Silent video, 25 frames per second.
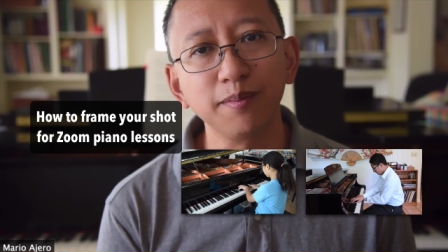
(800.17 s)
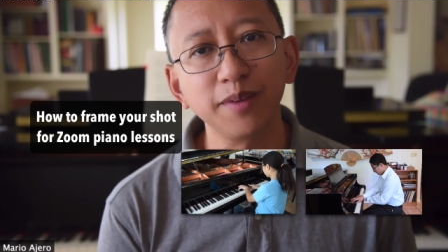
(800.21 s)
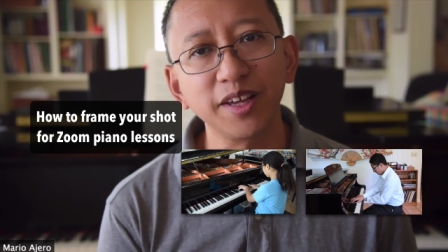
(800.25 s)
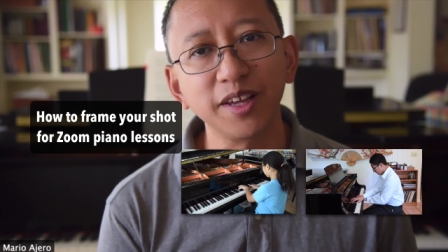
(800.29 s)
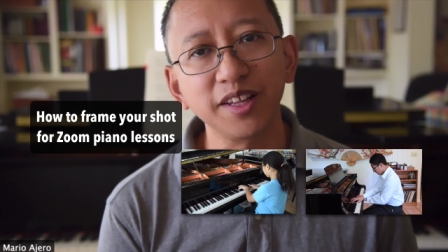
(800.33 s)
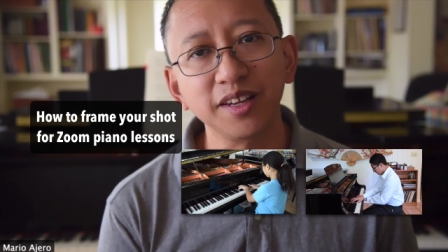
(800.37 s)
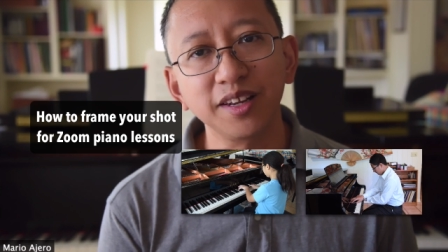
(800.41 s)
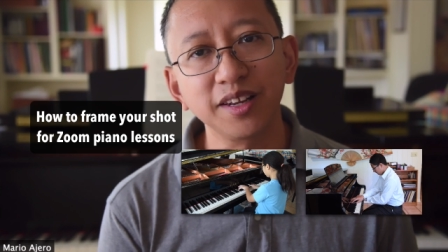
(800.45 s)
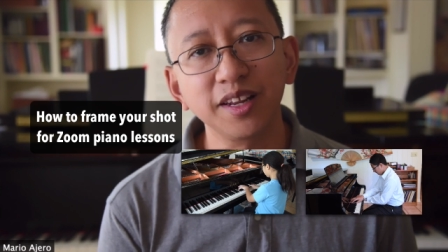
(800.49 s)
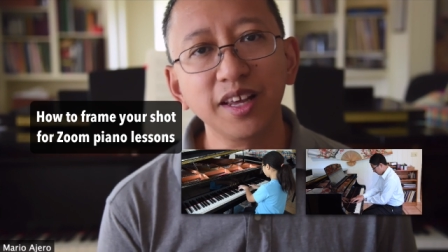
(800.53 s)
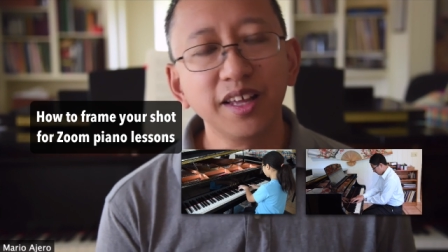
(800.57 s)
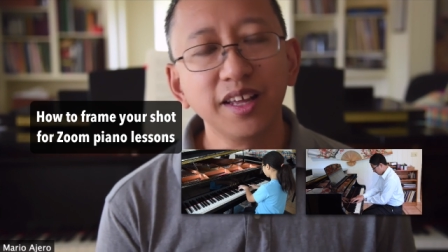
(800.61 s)

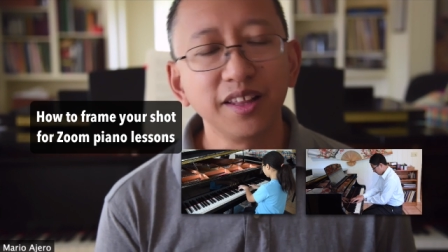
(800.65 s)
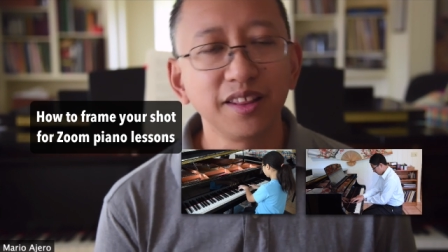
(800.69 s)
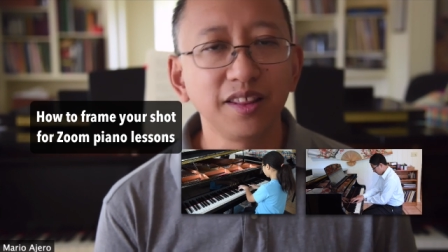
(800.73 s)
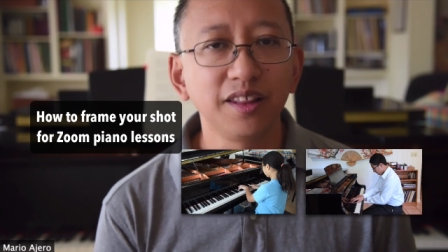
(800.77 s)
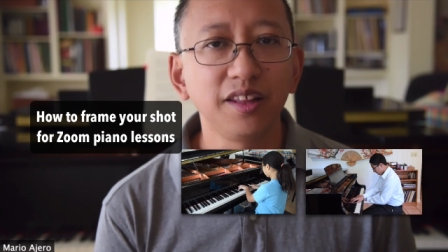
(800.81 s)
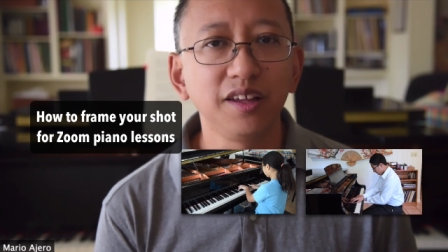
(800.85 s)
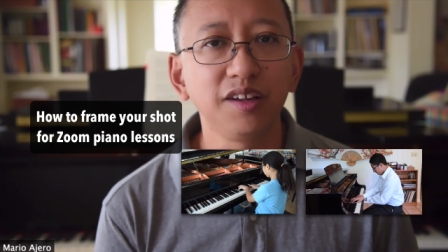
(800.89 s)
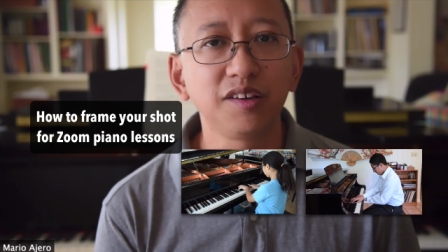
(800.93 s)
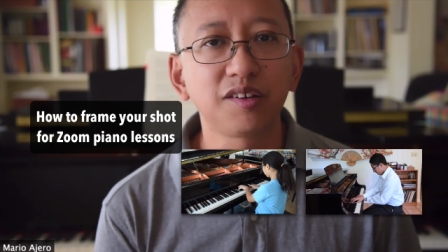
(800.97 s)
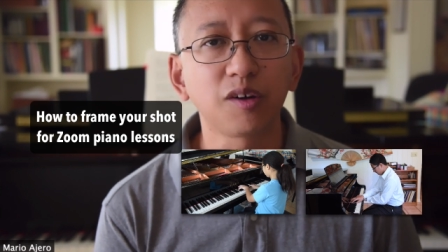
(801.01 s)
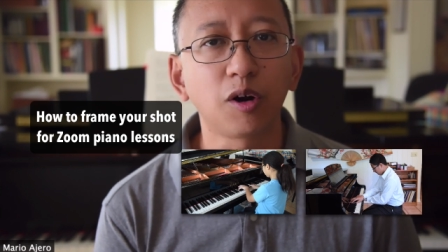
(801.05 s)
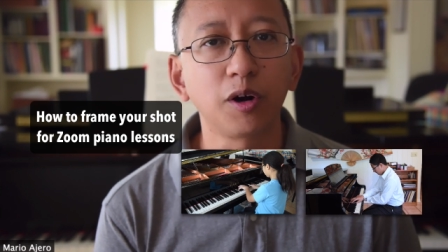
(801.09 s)
And
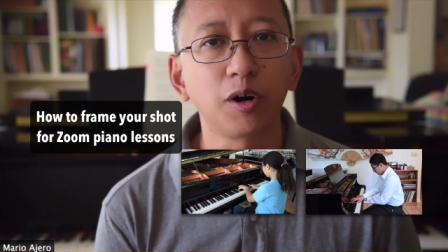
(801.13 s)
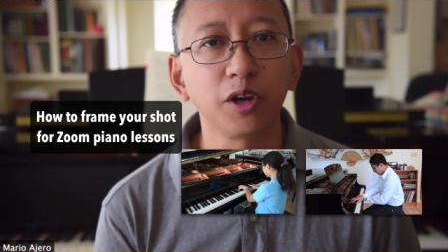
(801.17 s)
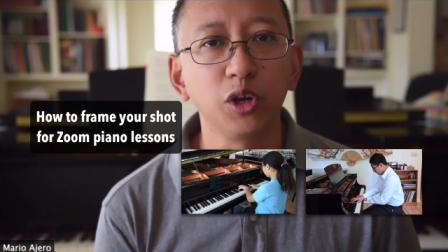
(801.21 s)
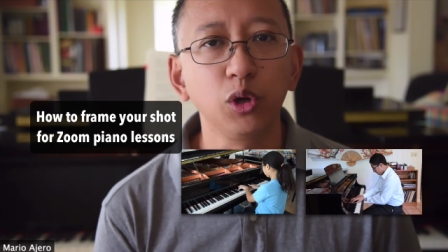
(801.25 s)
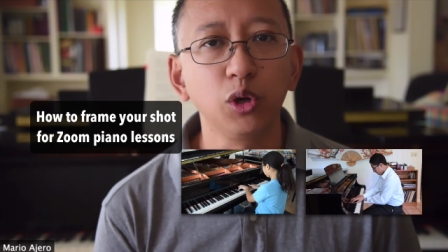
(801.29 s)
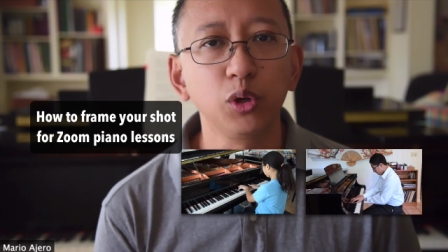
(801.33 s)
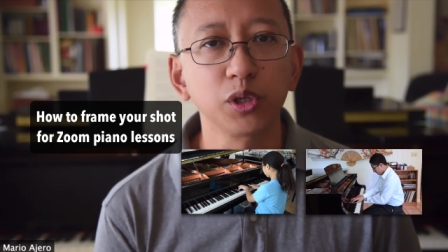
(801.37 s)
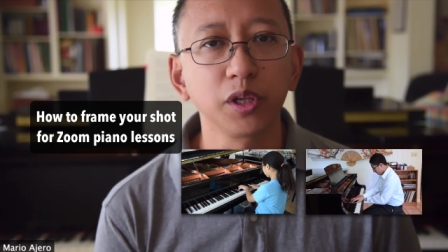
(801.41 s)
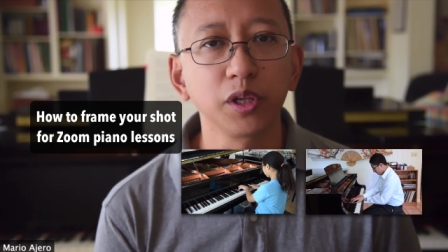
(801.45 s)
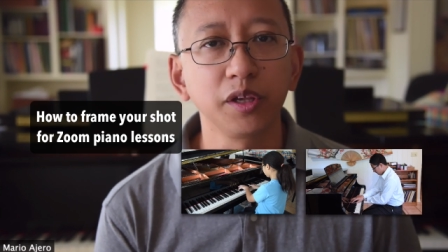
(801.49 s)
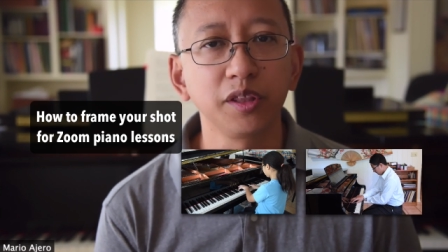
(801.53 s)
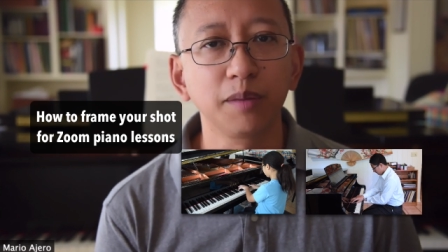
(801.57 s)
these are
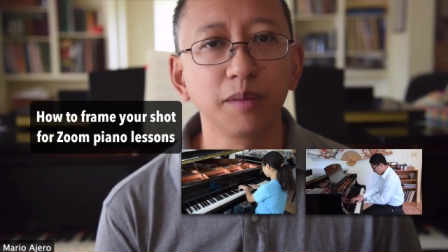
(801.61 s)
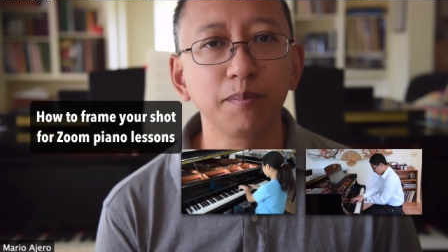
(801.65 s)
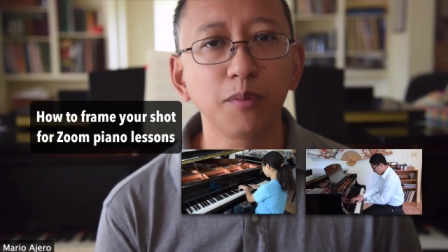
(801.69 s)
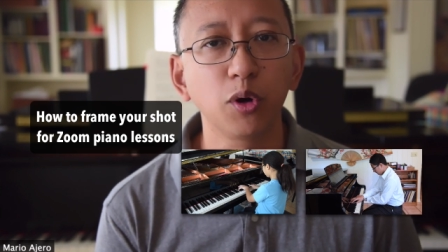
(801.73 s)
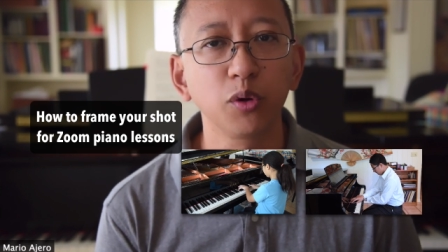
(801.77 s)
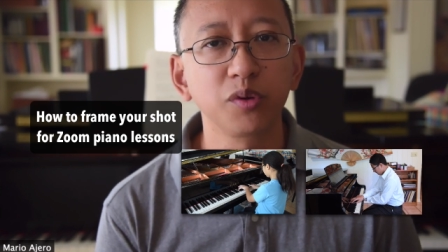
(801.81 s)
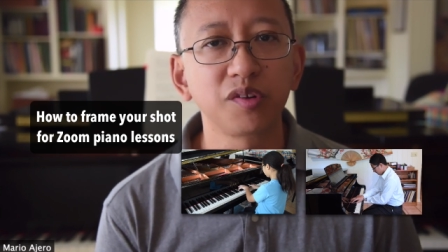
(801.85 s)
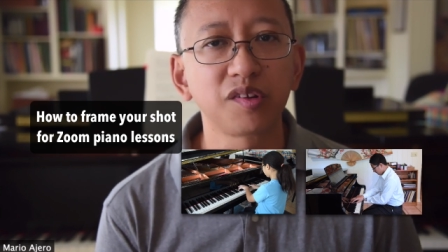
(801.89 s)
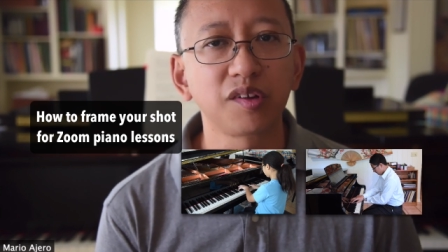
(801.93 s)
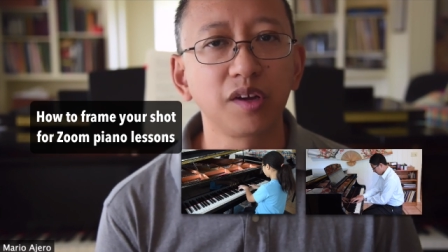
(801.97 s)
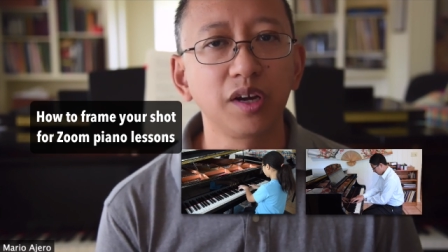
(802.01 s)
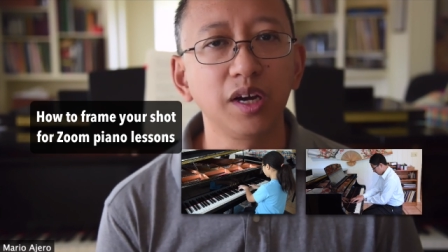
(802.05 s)
usually the
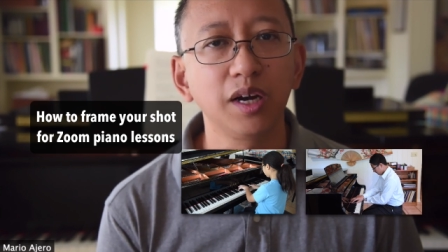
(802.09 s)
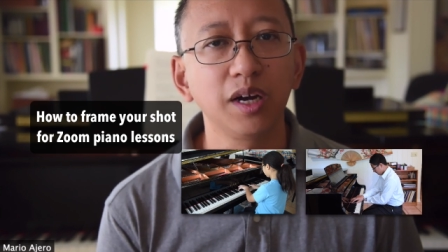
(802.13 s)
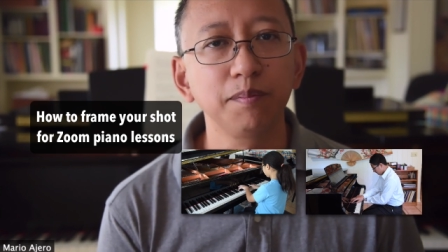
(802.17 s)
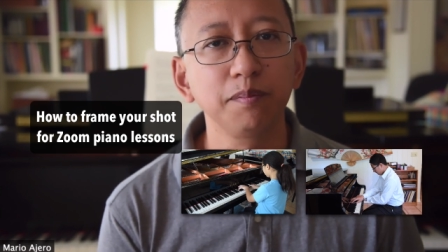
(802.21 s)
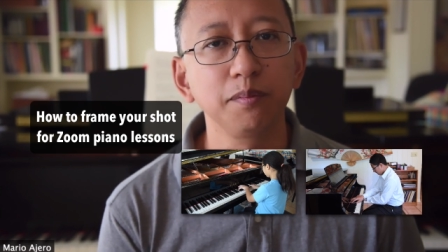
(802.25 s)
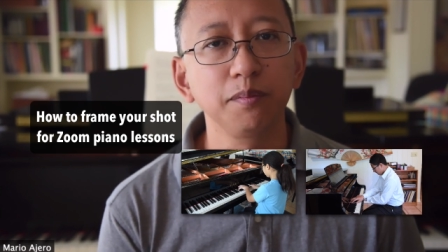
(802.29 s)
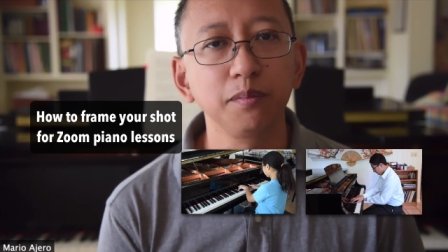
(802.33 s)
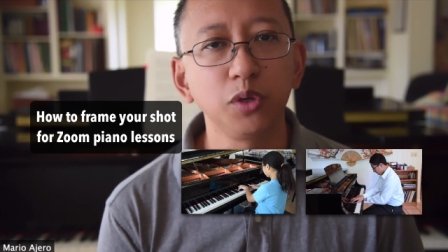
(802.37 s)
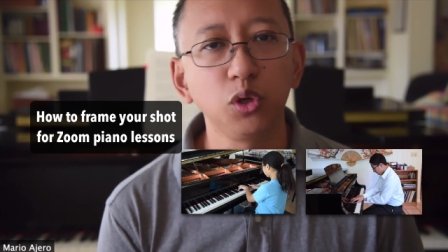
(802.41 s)
most um,